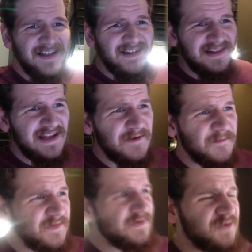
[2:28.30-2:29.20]

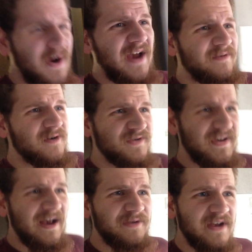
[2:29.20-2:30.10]
Lyft drivers
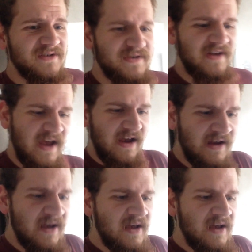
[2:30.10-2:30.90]
out there today,